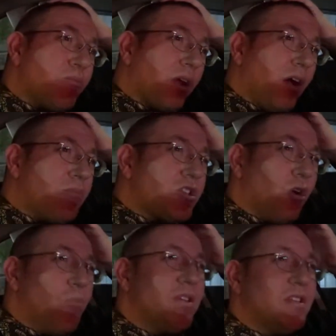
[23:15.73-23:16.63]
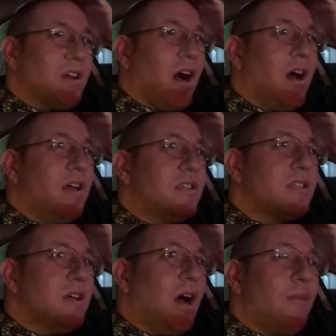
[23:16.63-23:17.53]
but I almost hope he
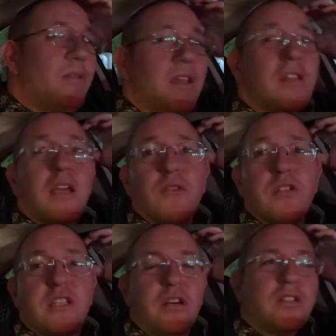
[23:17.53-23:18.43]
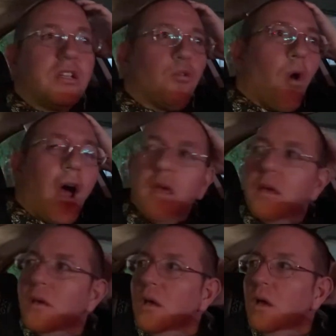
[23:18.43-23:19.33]
does. I mean, the kid was guilty, right?